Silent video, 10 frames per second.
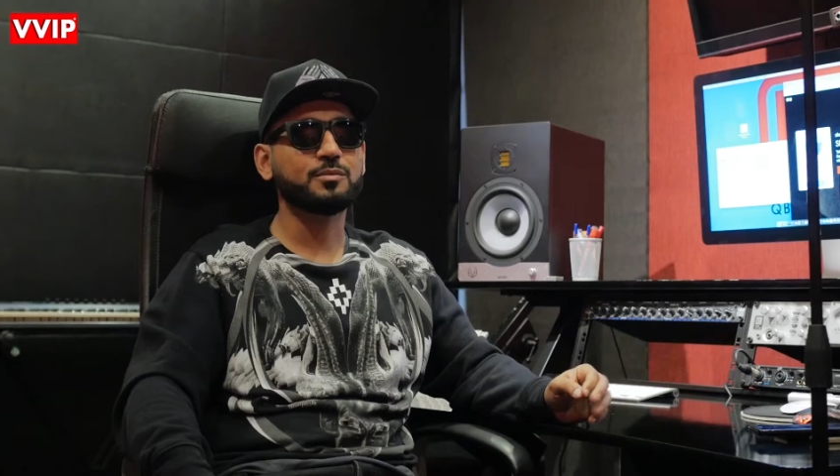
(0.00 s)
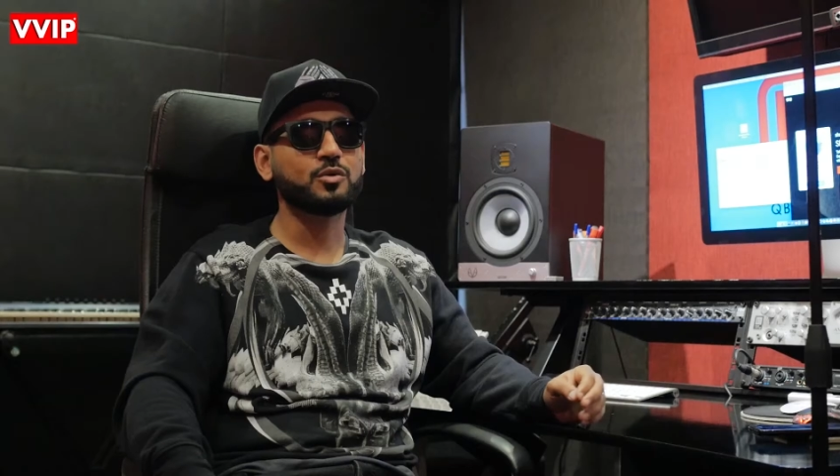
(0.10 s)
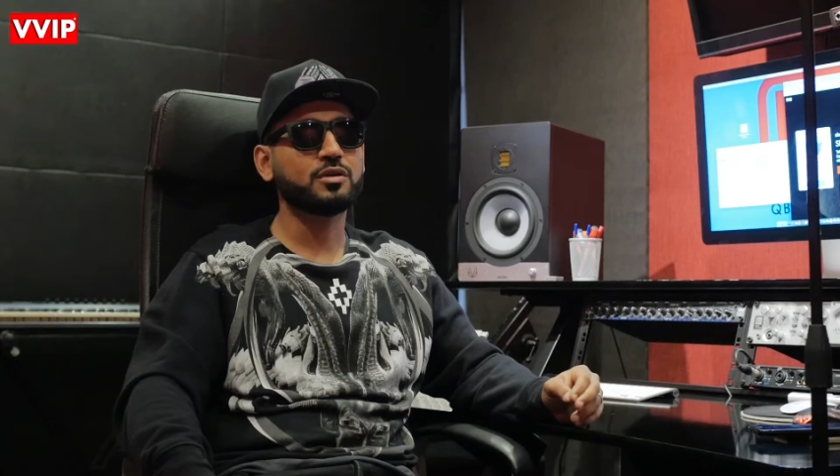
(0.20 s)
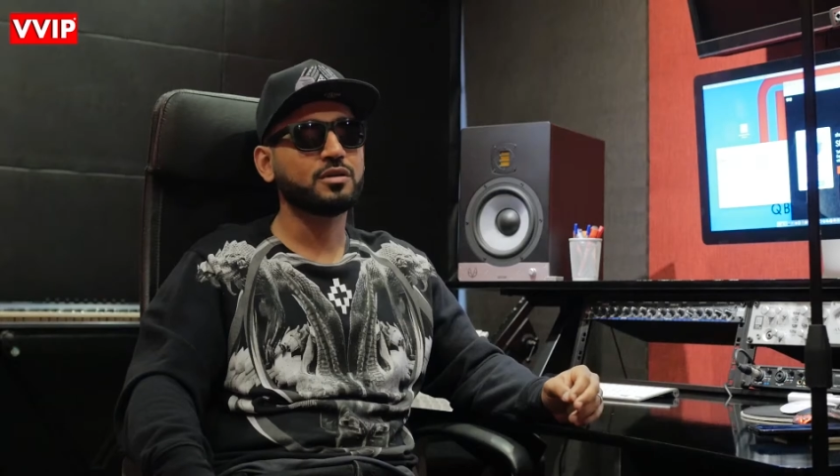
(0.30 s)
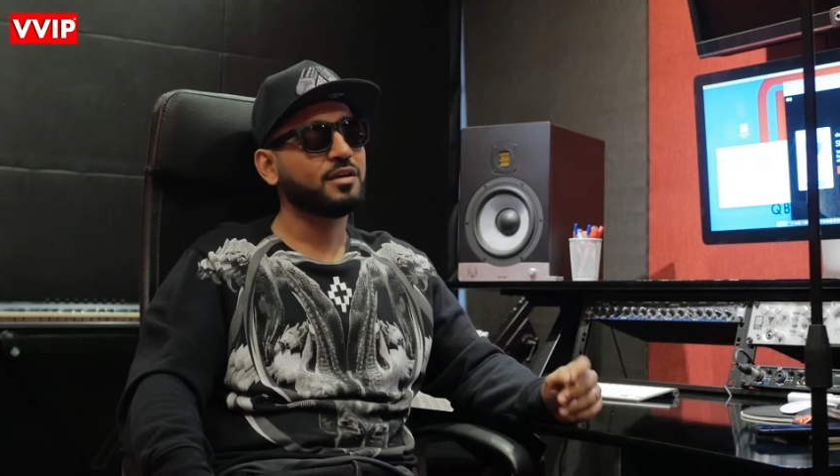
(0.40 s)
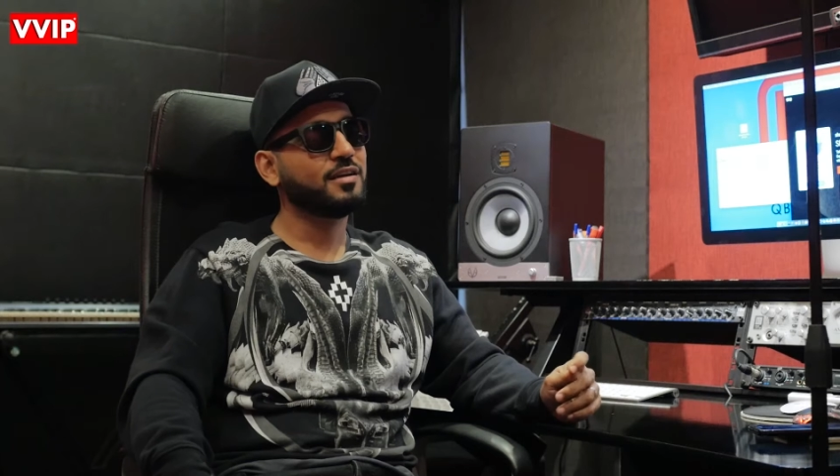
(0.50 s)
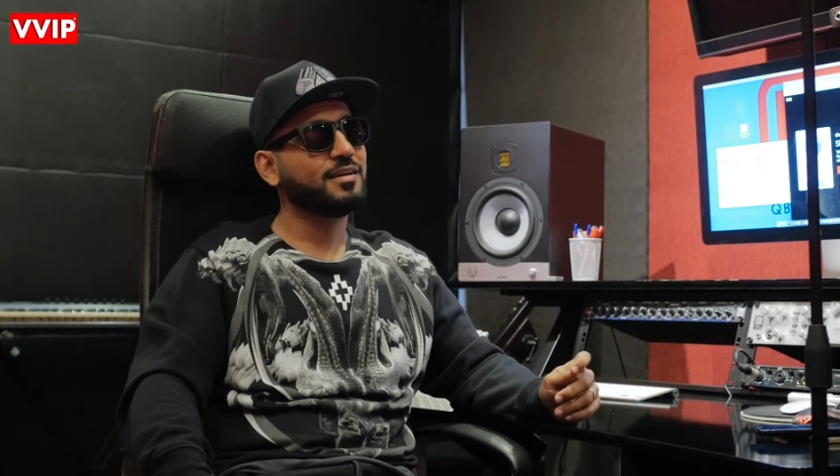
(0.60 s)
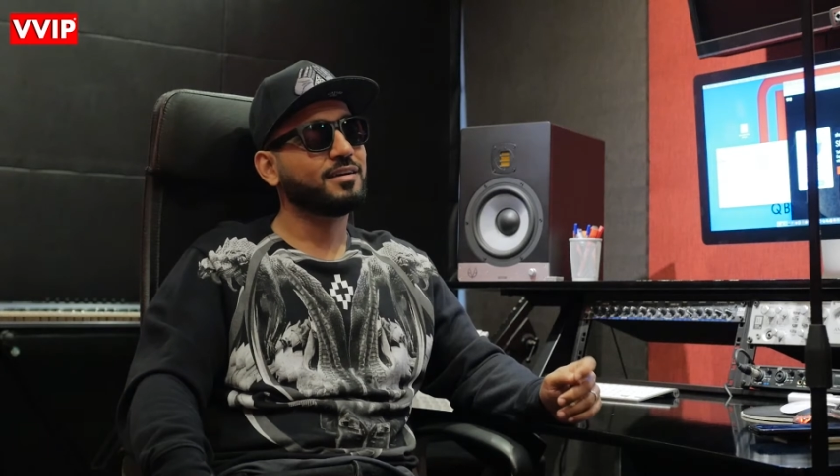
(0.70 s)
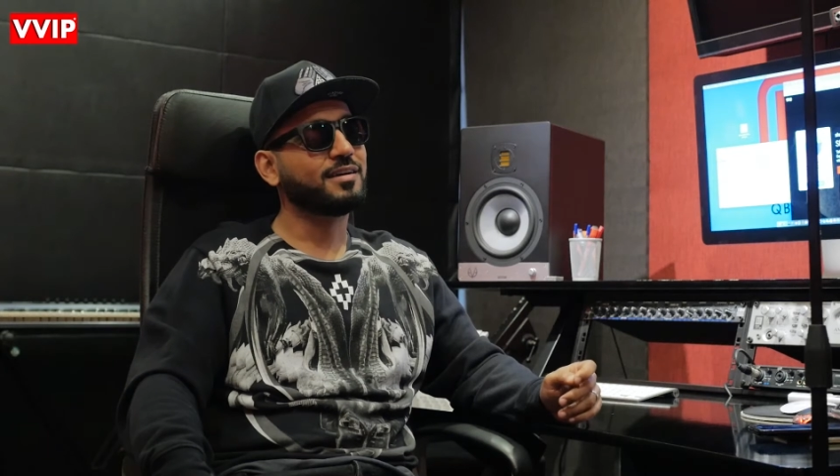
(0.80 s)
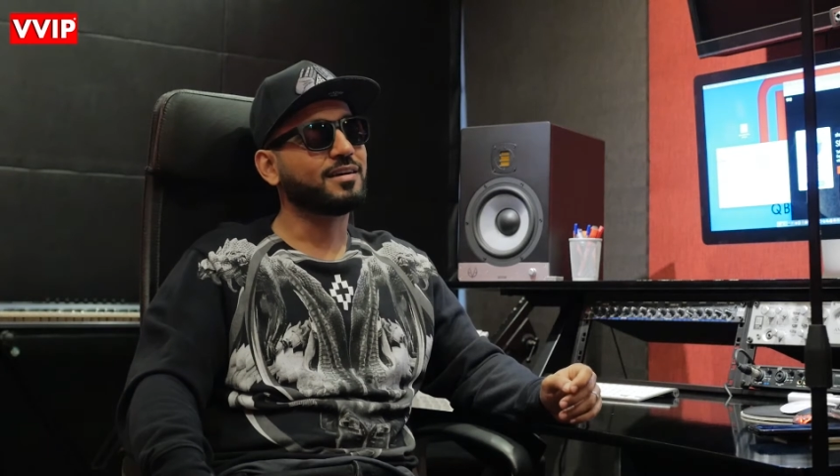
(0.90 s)
anymore.
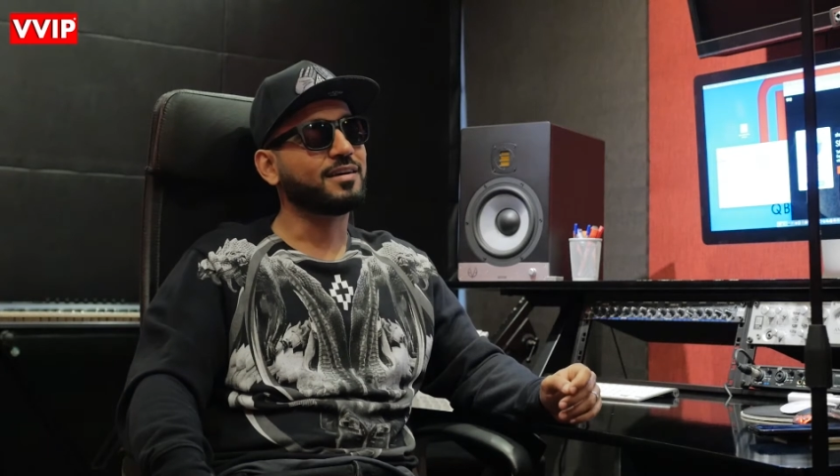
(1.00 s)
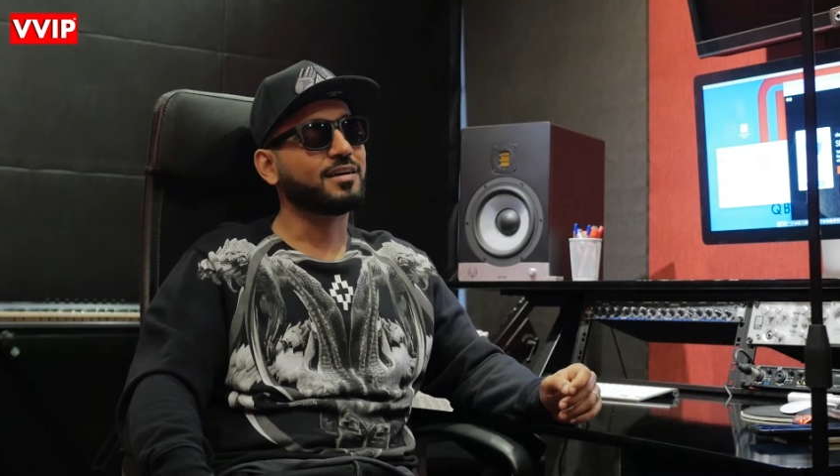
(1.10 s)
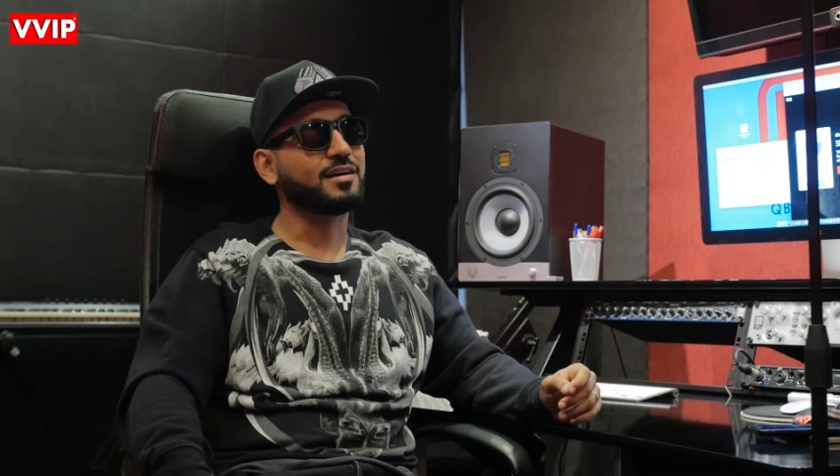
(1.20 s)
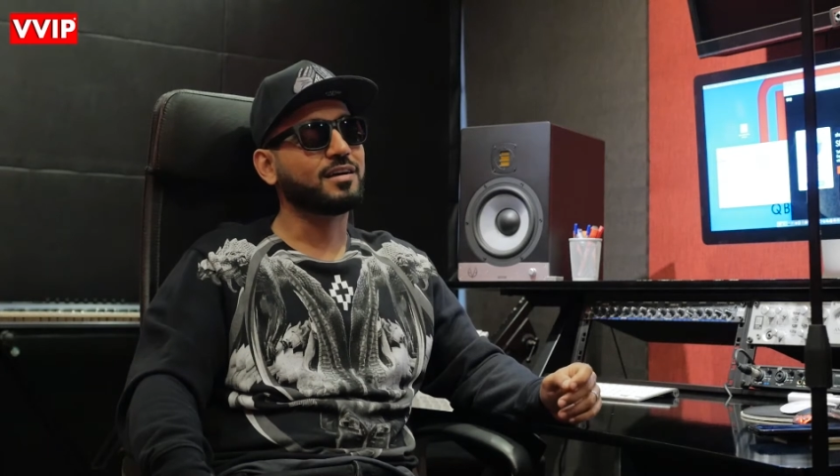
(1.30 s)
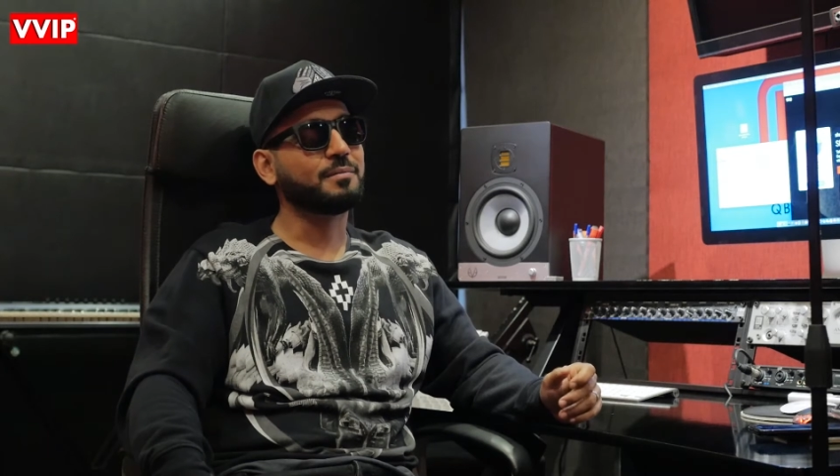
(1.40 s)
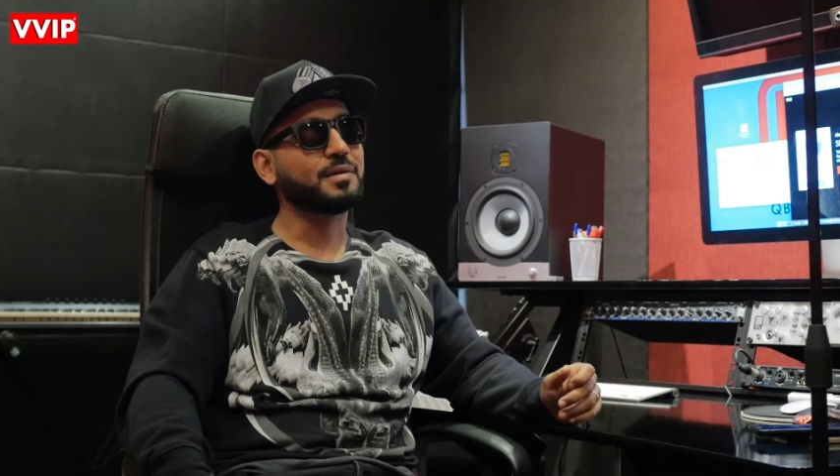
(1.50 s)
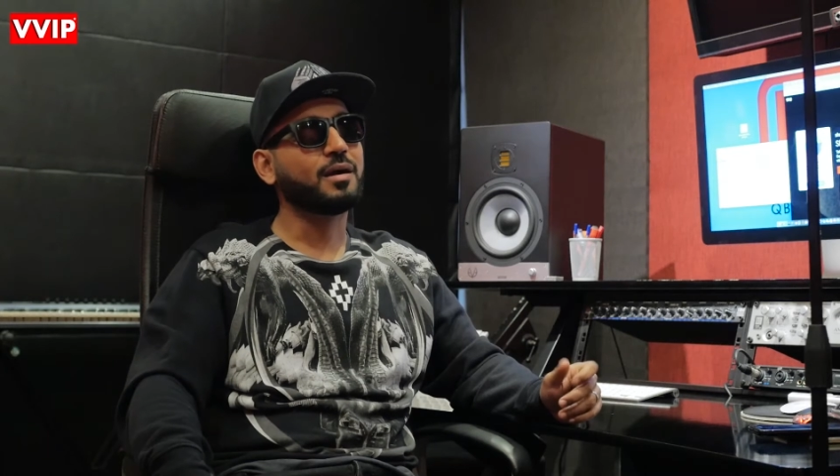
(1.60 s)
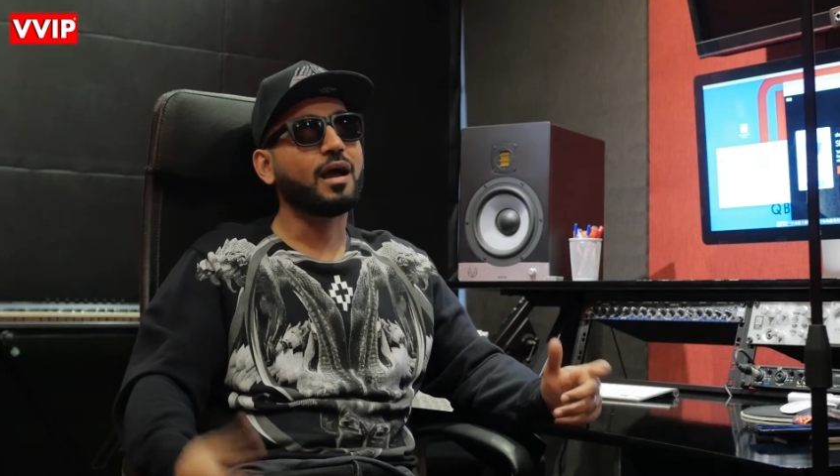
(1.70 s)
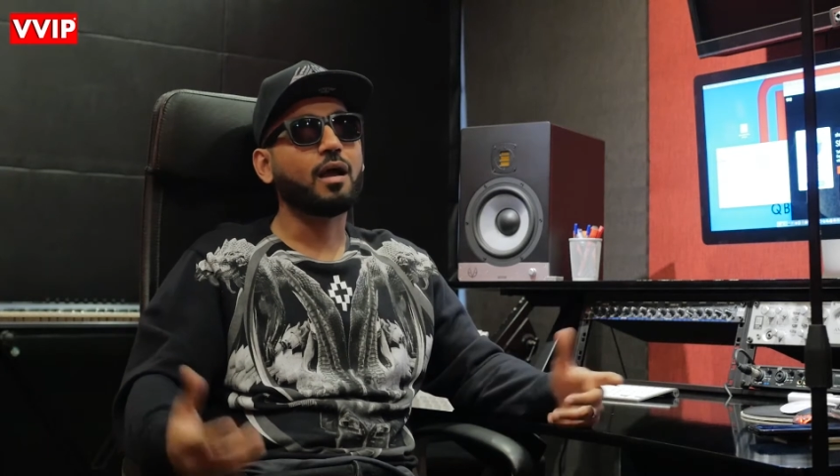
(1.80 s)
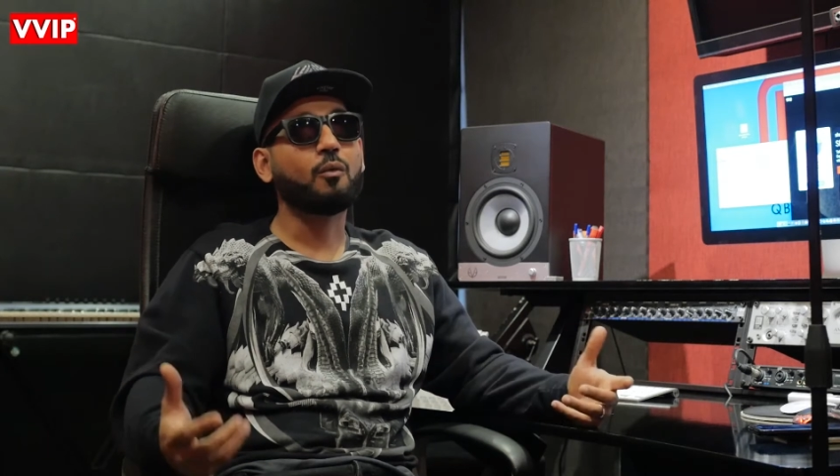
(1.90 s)

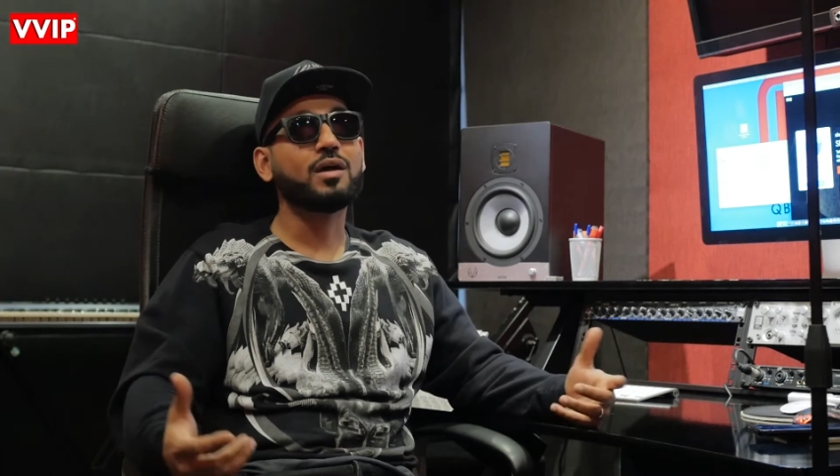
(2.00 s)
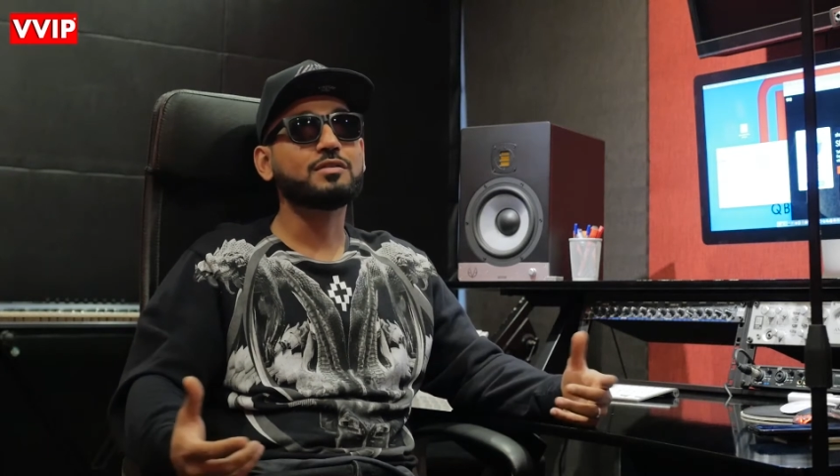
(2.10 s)
I